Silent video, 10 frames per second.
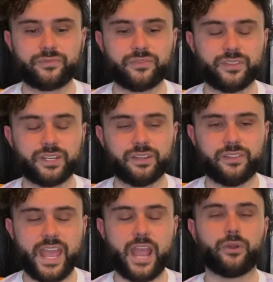
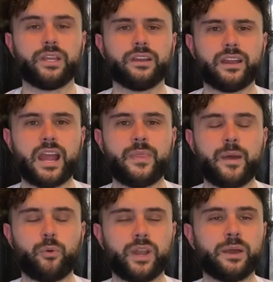the area at
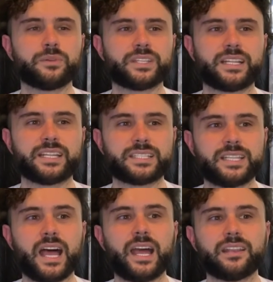that point. And I was like, that's
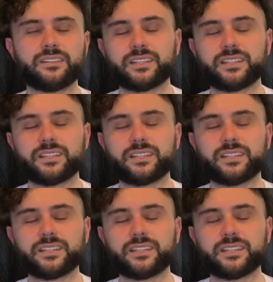not